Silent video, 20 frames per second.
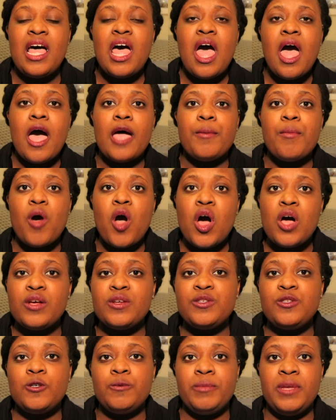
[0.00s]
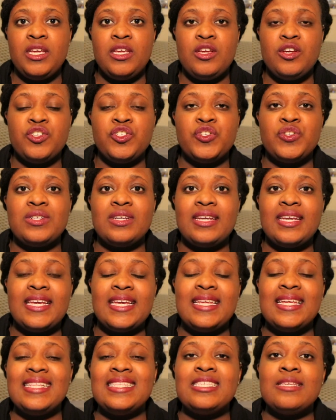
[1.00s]
I'm also making sure to get
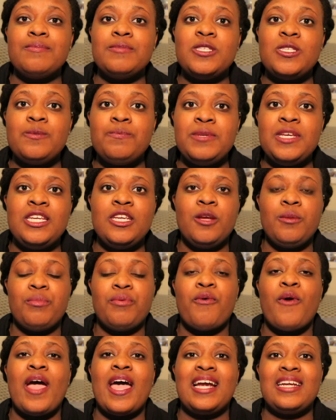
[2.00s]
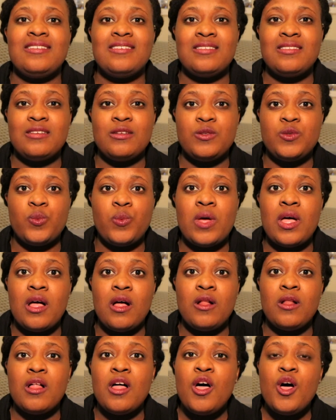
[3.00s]
in some speaking practice as well,